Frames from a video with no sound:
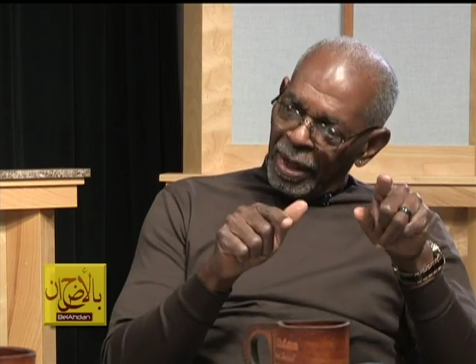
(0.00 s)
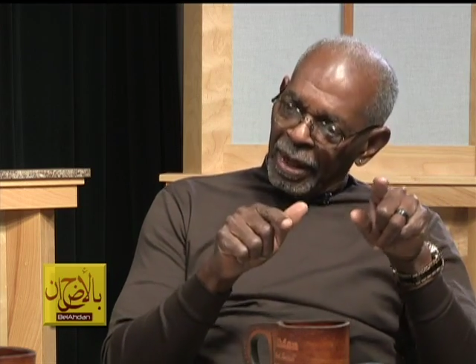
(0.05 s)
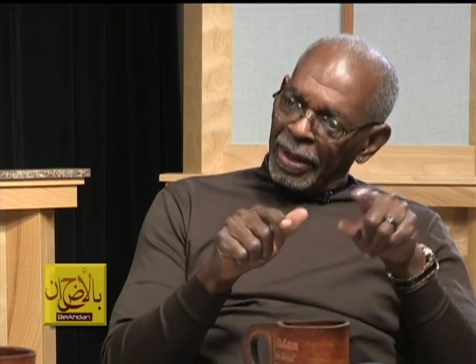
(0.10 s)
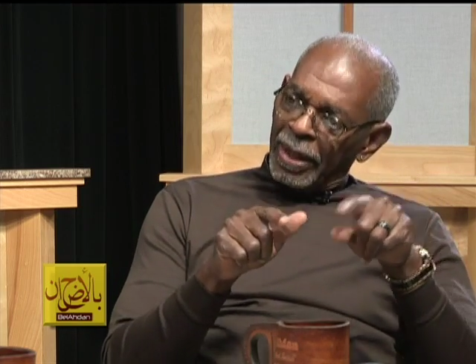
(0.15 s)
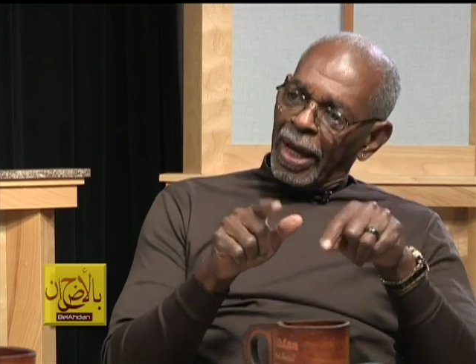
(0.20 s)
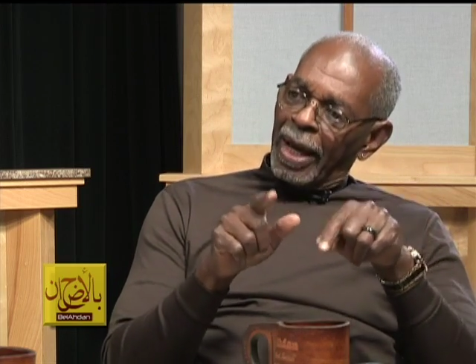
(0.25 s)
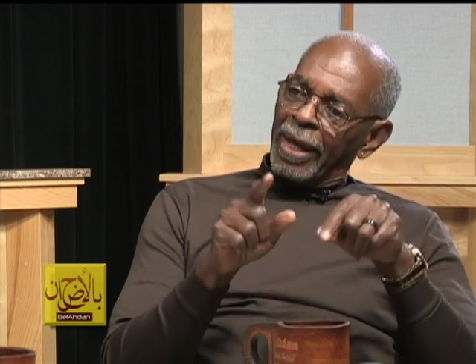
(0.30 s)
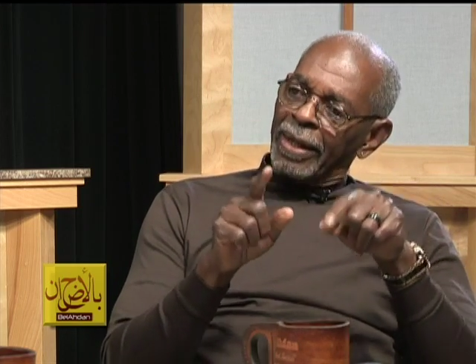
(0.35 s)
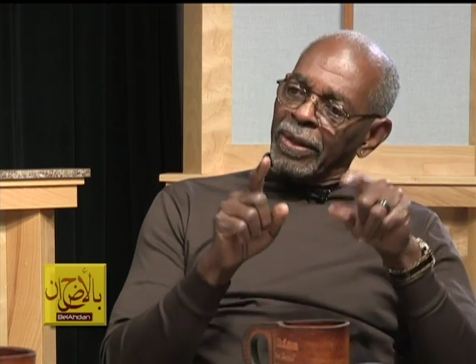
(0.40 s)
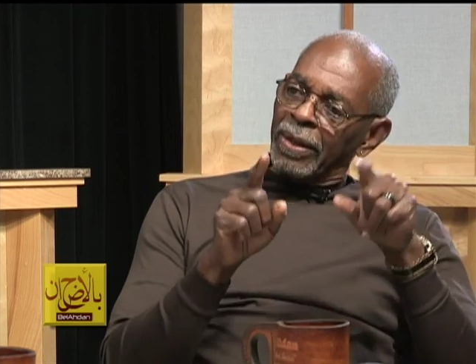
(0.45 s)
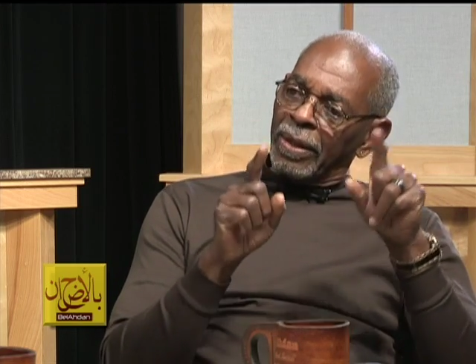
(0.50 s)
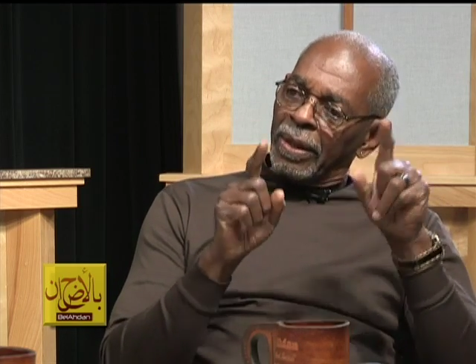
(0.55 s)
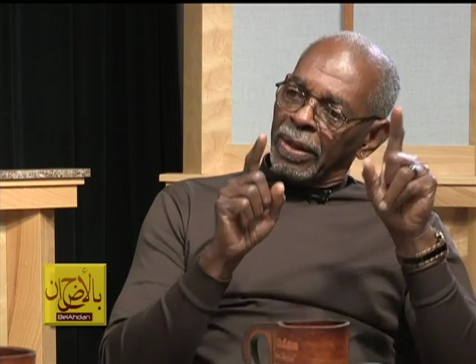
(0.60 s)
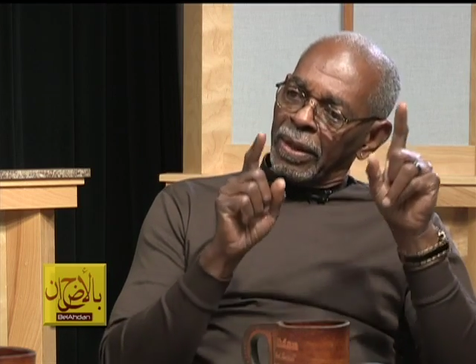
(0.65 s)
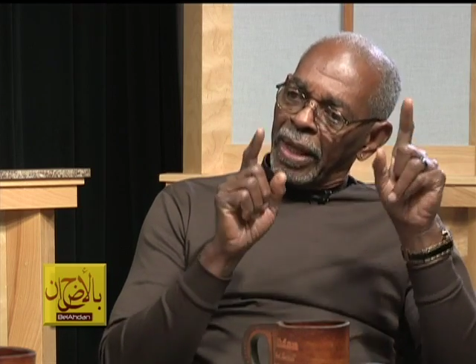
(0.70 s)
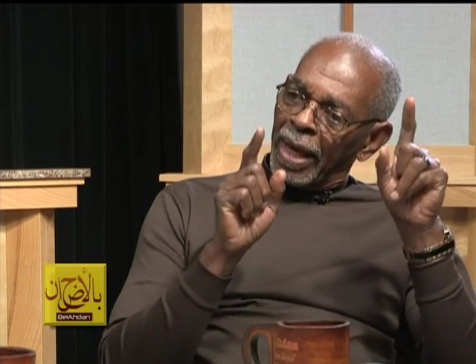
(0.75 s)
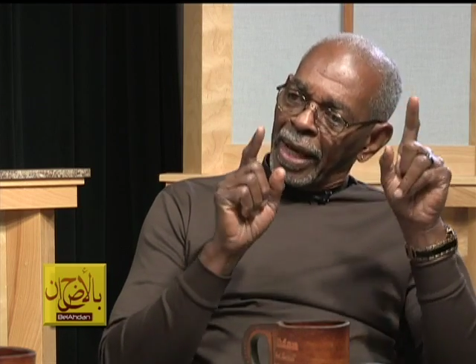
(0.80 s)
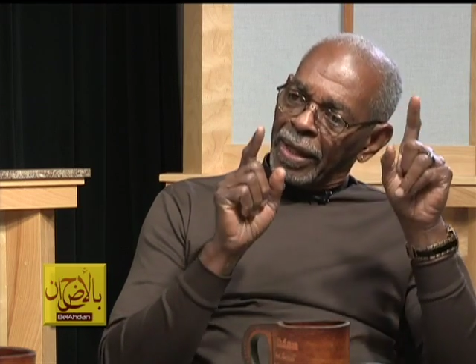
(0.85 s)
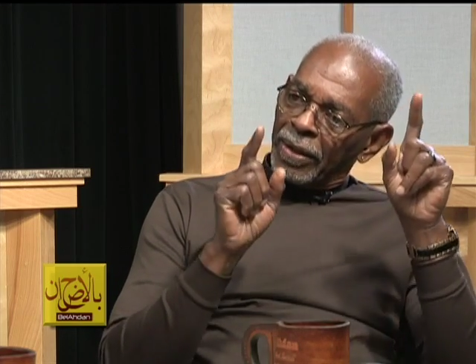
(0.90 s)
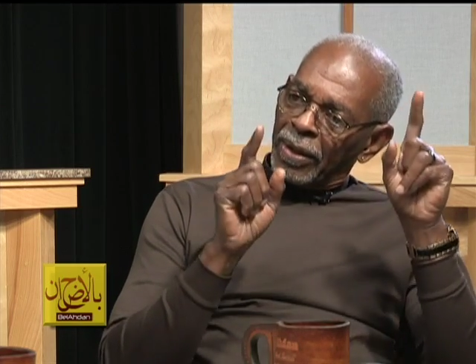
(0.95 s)
that
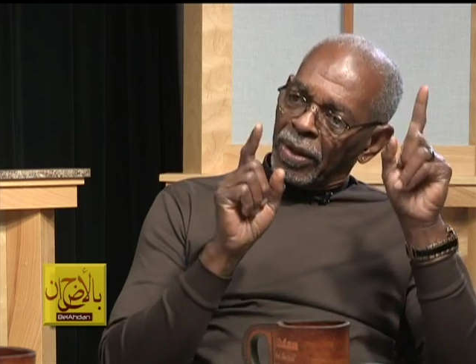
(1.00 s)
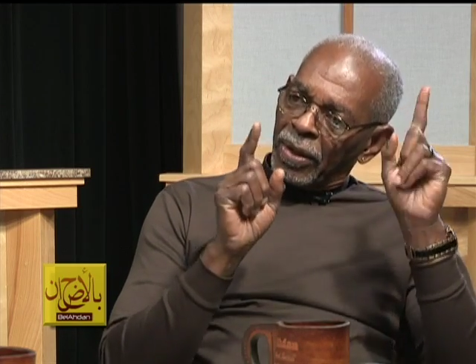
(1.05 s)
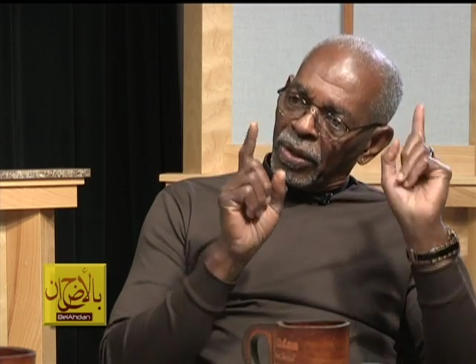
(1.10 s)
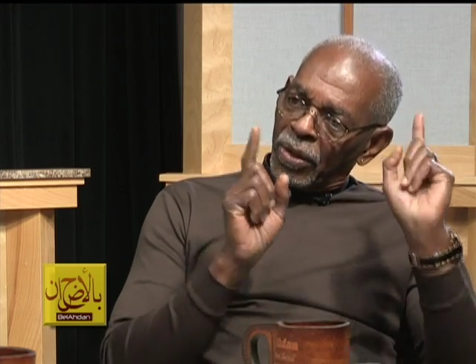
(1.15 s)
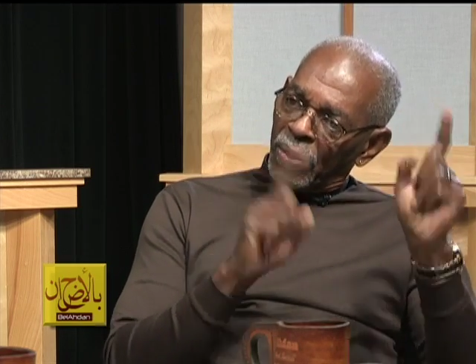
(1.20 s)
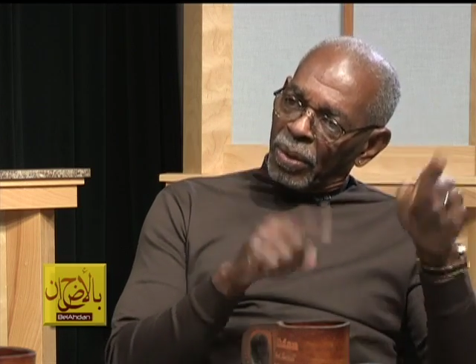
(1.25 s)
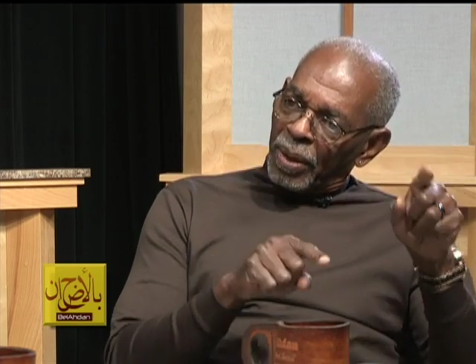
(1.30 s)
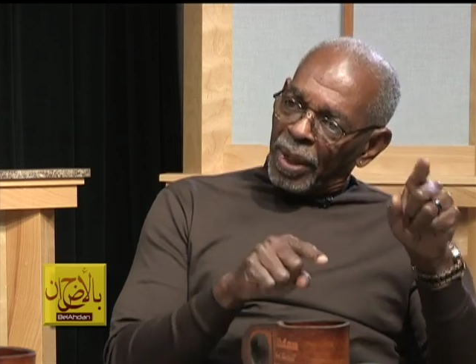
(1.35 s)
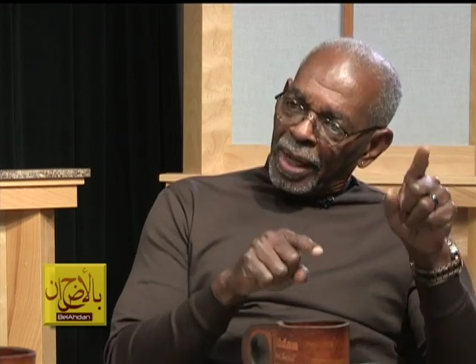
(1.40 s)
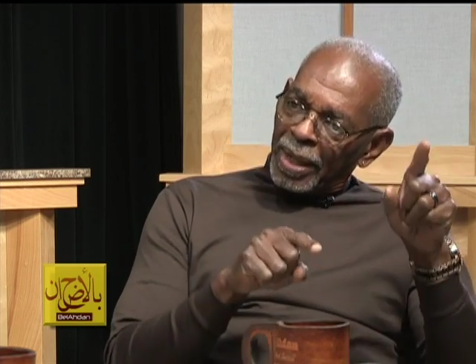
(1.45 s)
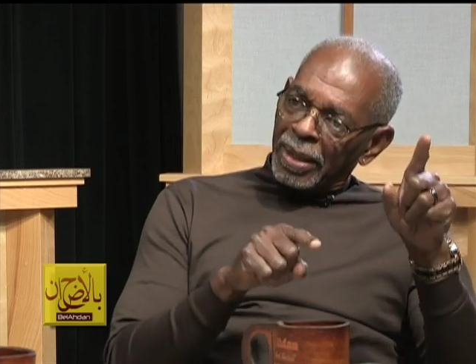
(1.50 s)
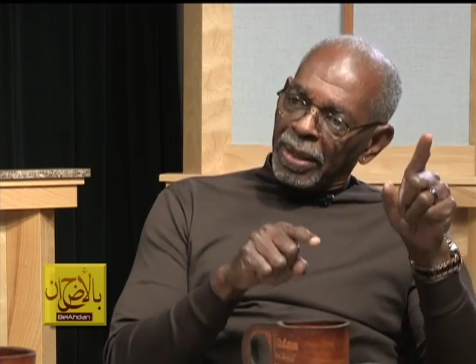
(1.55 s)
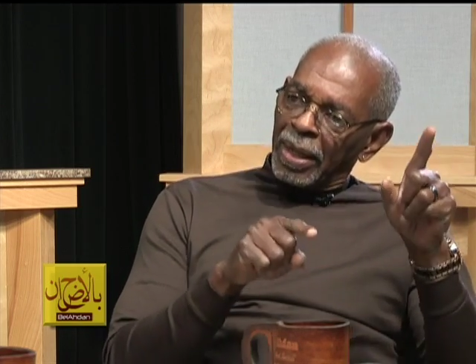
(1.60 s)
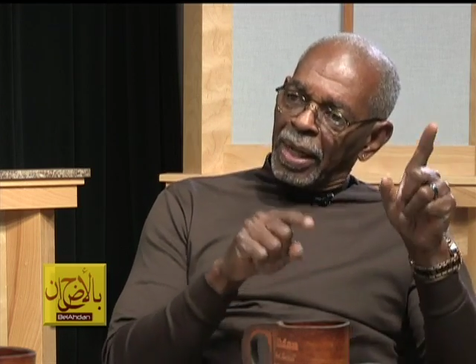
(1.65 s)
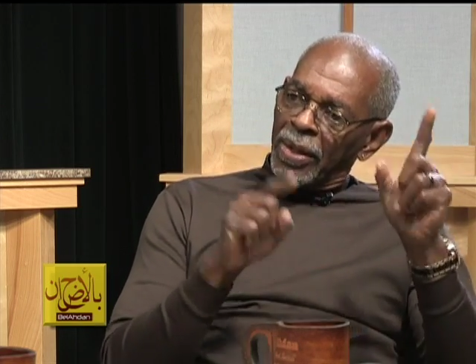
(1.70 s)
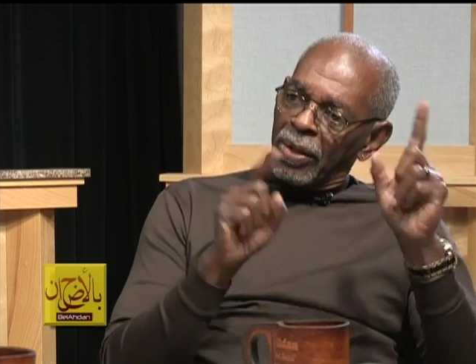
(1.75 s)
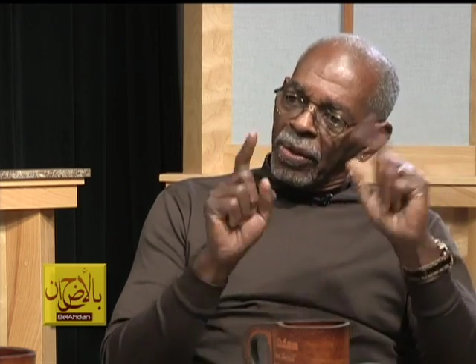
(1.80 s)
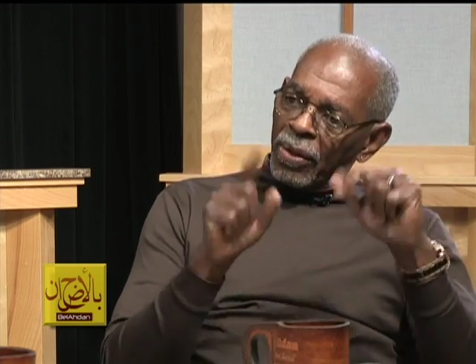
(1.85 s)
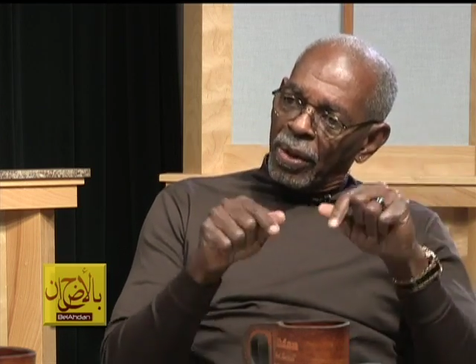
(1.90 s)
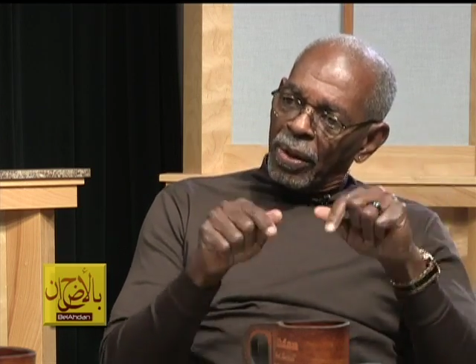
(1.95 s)
the U.S.
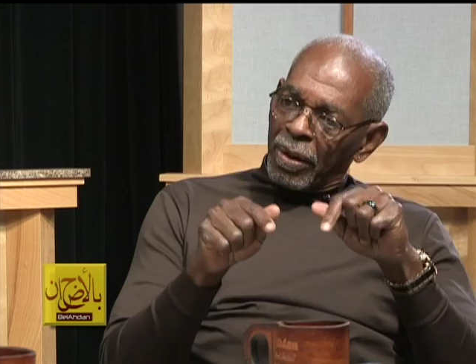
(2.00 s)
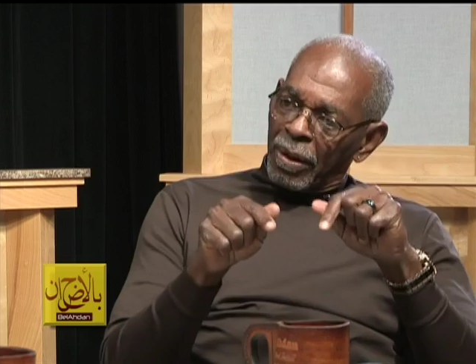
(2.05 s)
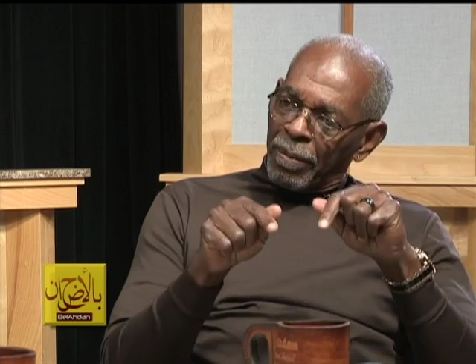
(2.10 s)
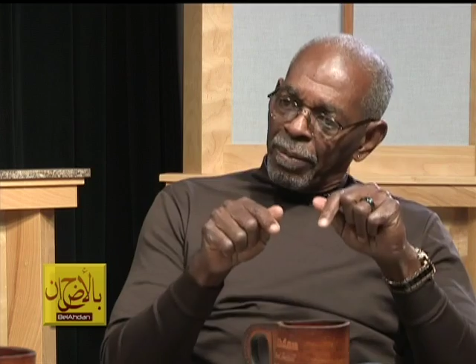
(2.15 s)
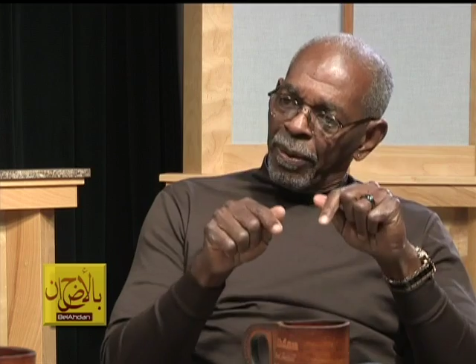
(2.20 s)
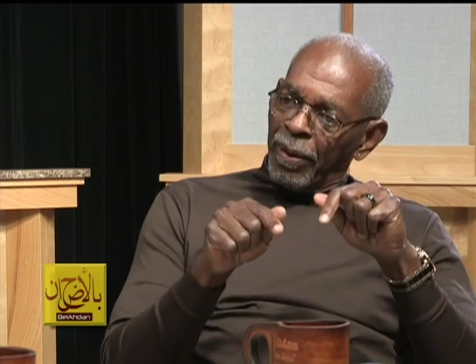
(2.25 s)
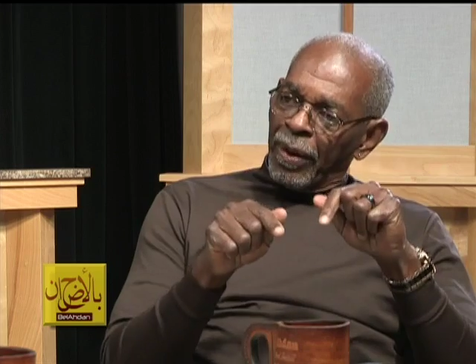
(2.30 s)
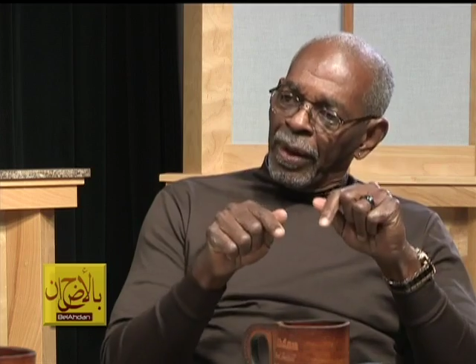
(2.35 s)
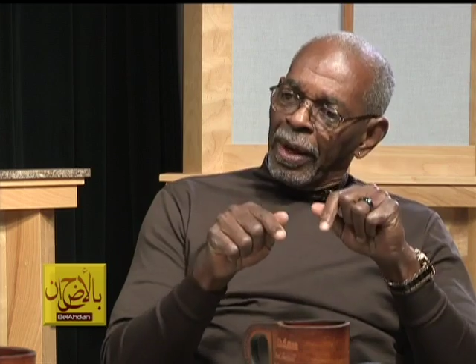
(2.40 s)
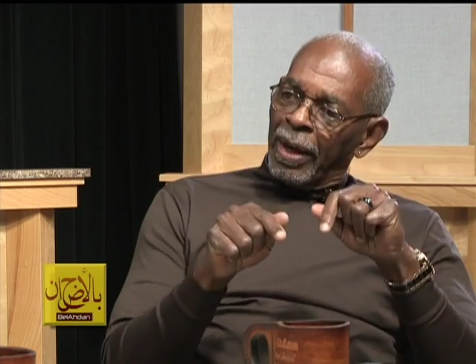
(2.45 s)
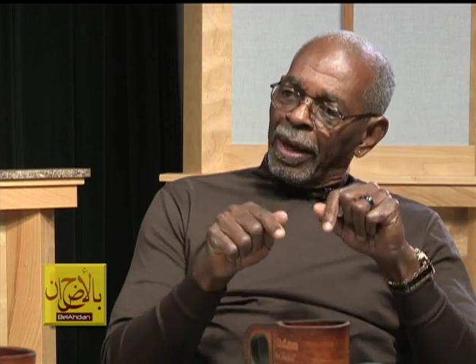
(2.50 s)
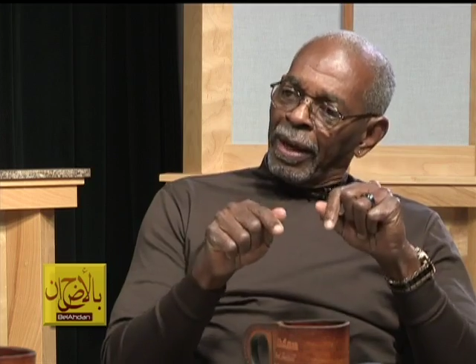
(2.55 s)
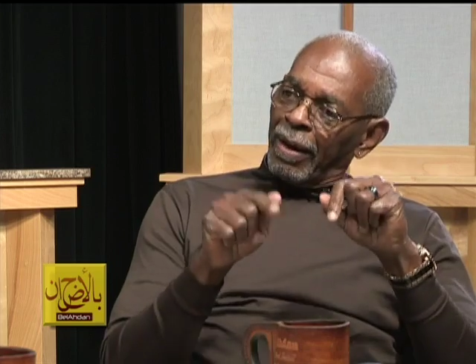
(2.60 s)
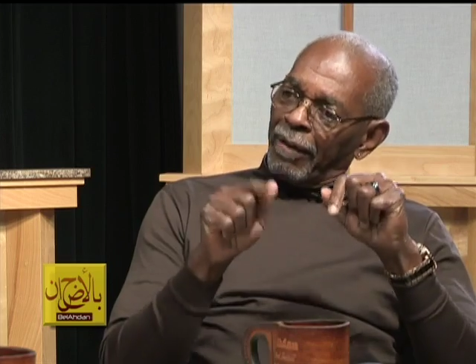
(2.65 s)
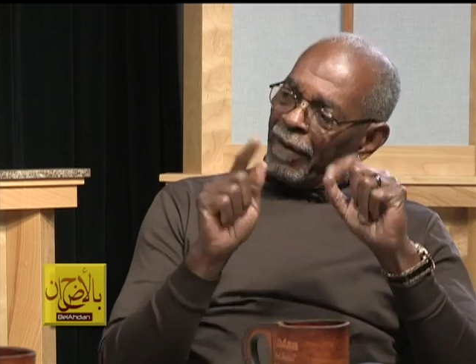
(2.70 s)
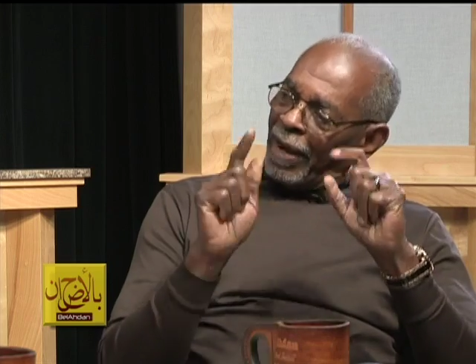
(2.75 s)
and Europe have